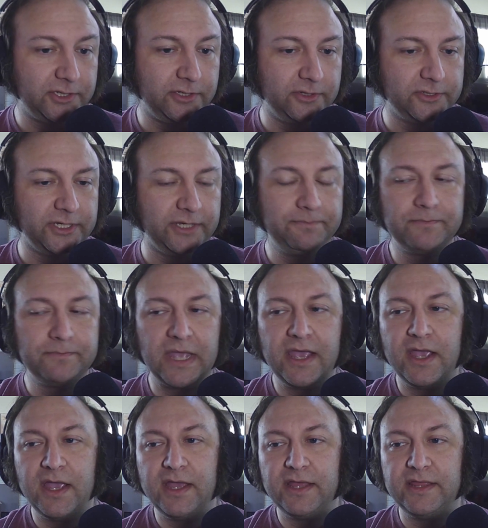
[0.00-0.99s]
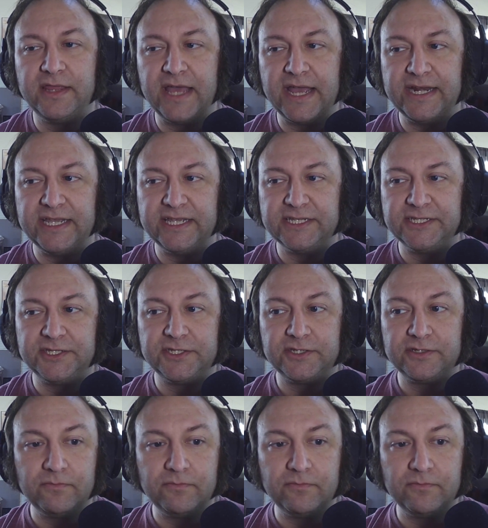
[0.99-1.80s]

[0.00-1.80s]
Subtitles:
you see. That is